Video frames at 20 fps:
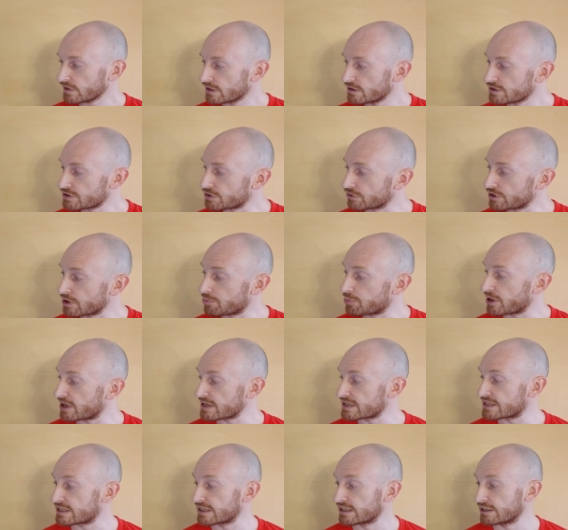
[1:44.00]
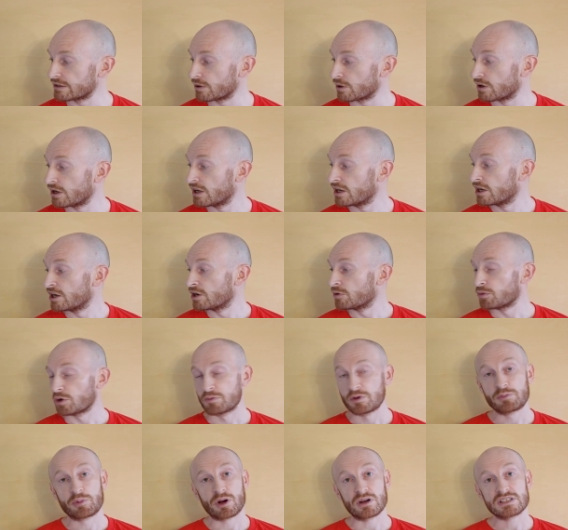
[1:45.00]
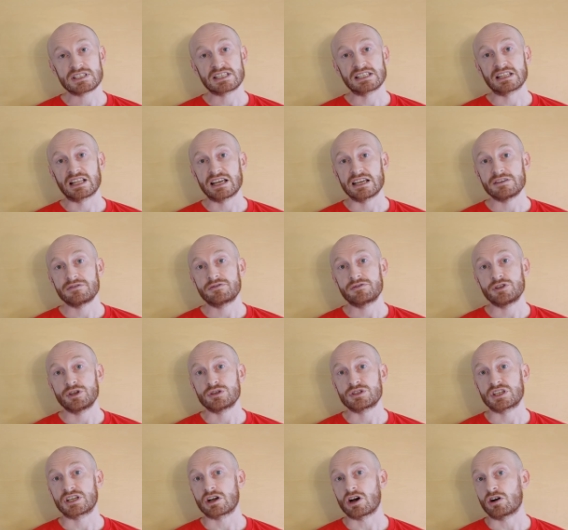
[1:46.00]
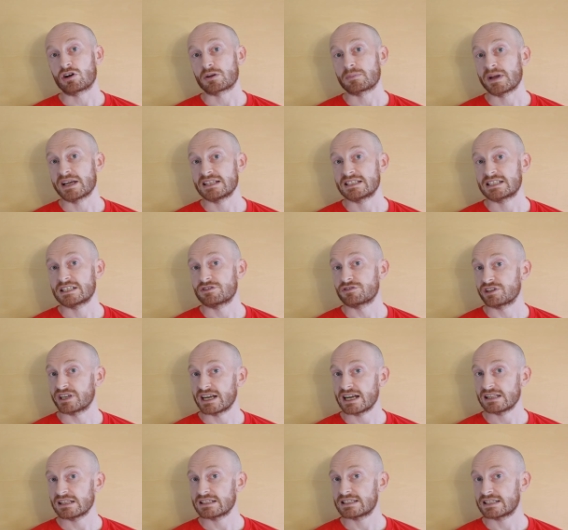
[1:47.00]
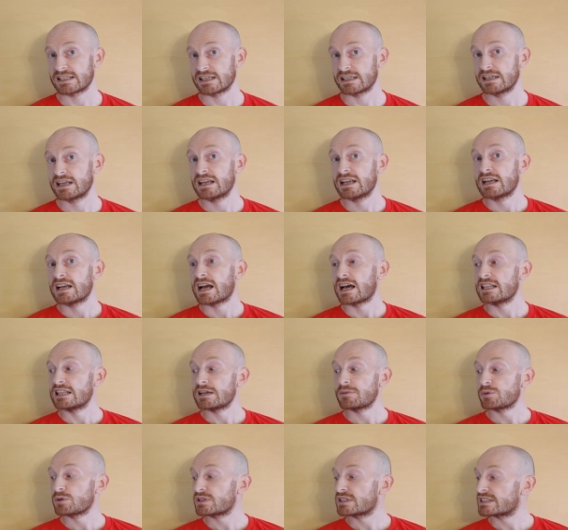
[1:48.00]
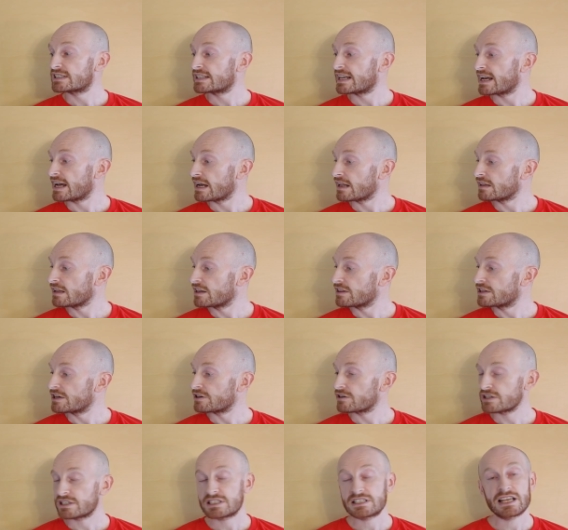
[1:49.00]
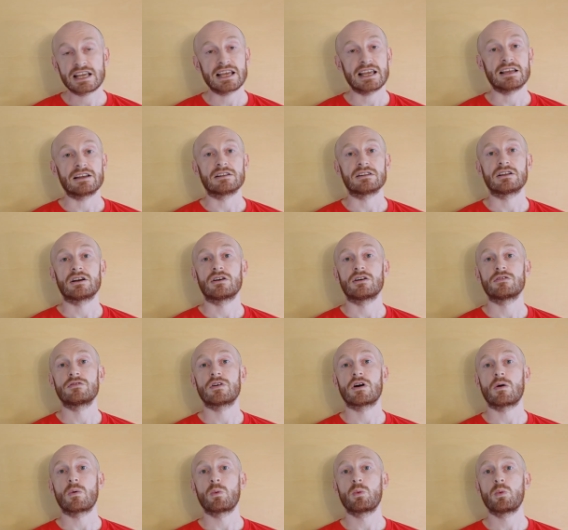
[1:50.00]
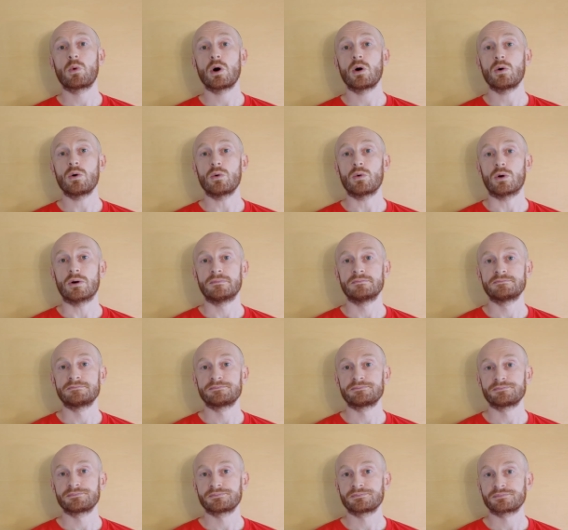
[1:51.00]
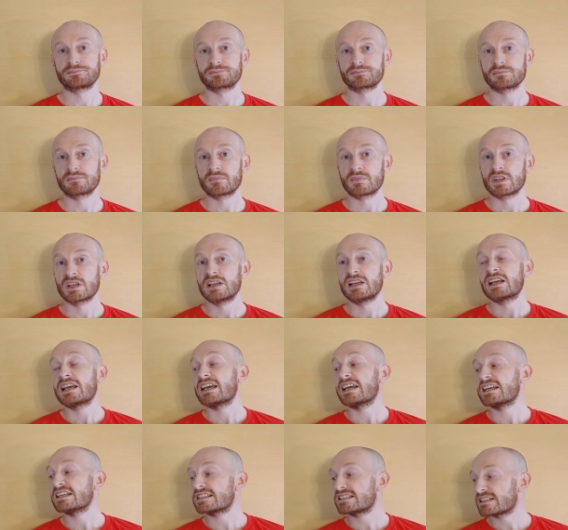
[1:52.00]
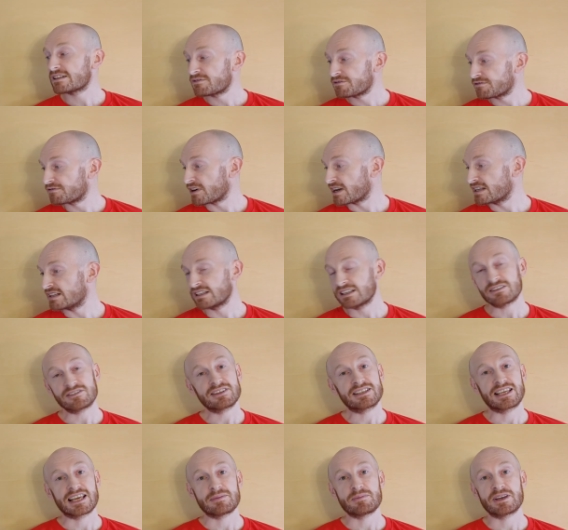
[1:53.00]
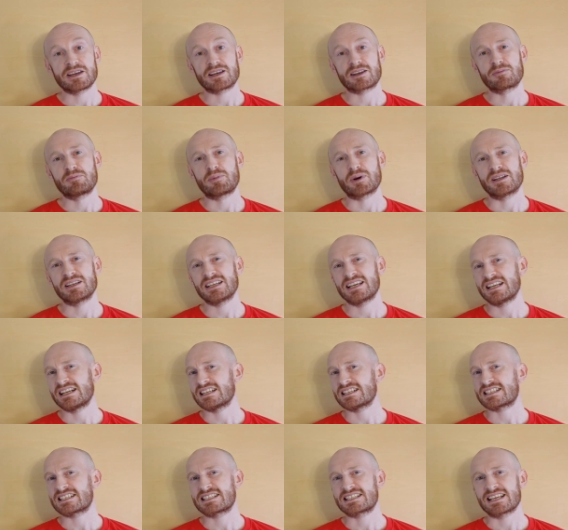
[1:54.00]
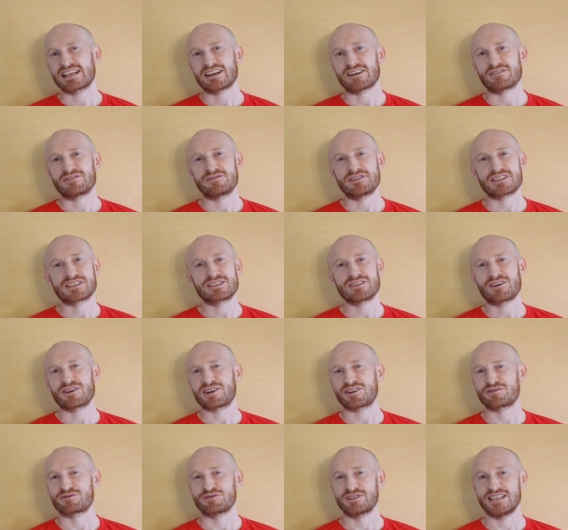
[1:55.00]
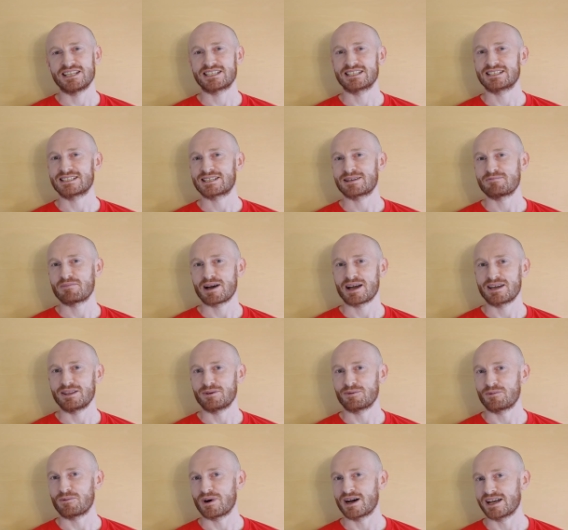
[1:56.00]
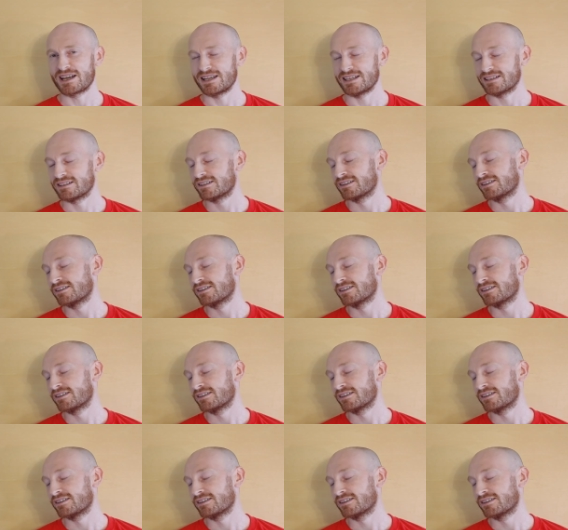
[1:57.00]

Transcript: So the person will be brought to life using augmented reality and then will tell their tale of woe. It's a fun little gimmick, but in itself it's not a reason to buy the wine.